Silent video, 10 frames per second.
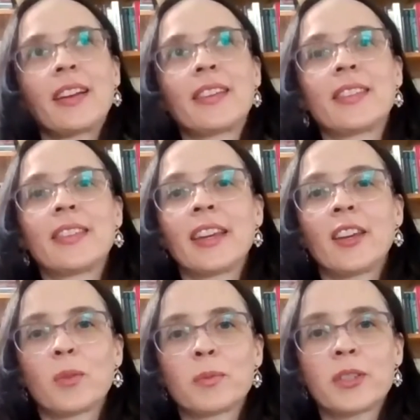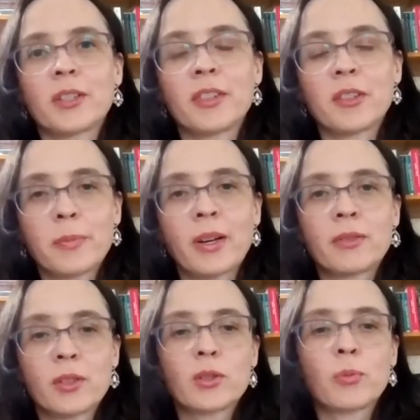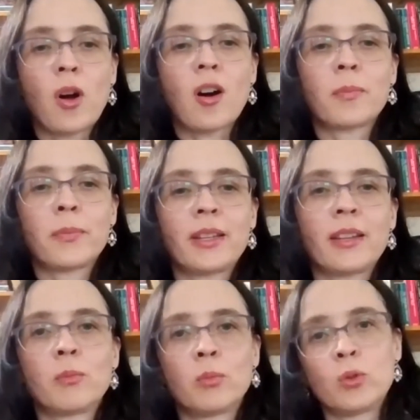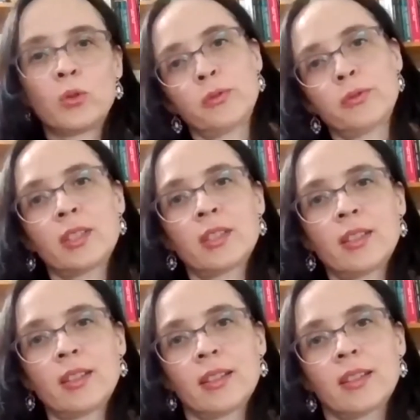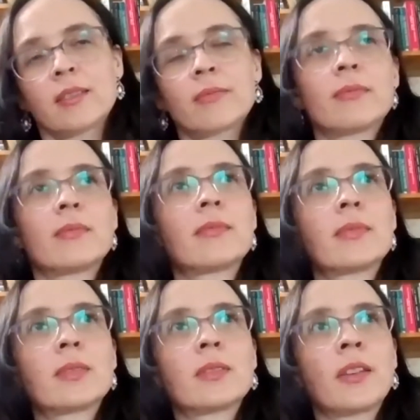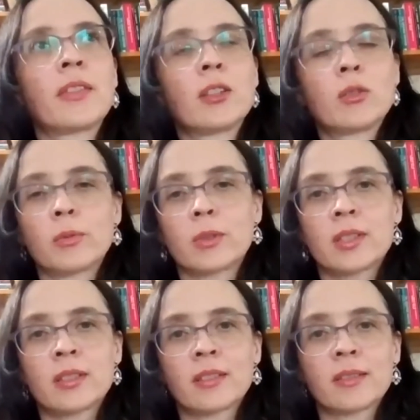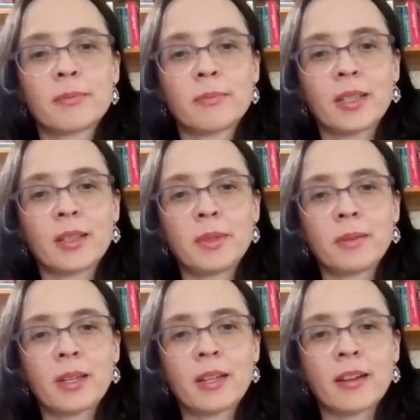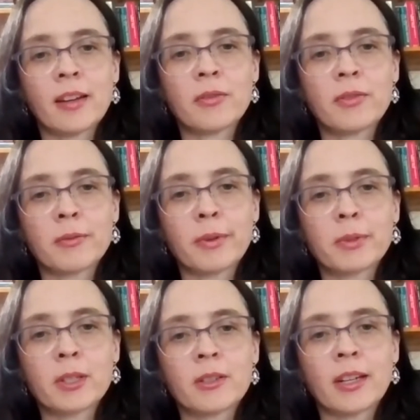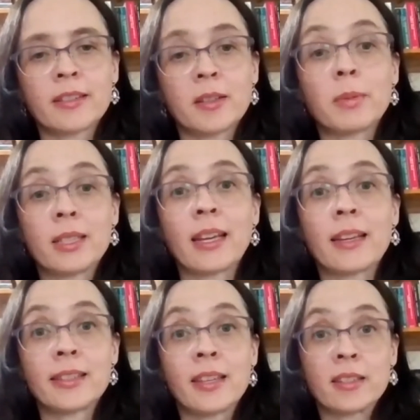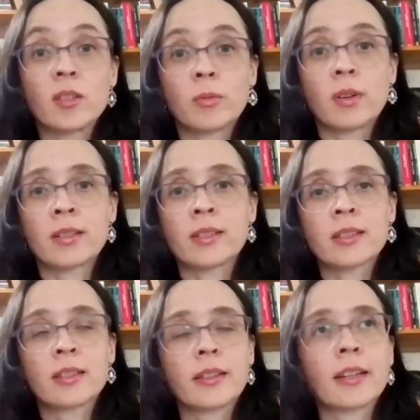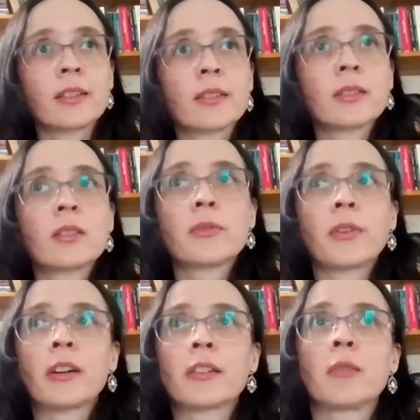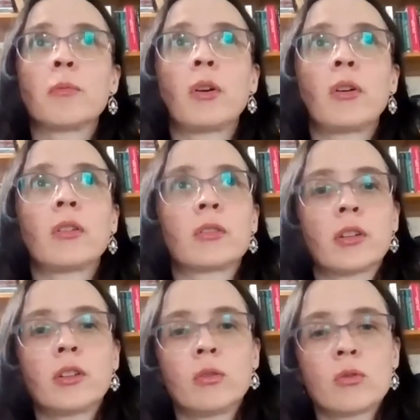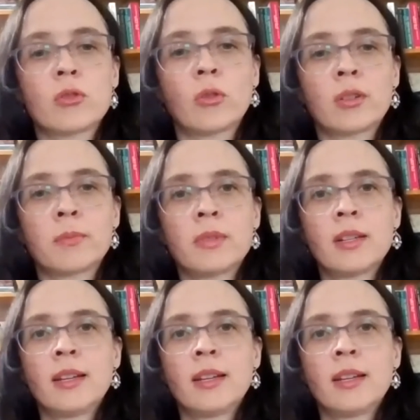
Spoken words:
I think he observed it above the swamp, and it moved, I think, towards the Money Pit area, if I remember correctly. But yes, it was like a fiery ball or a huge orb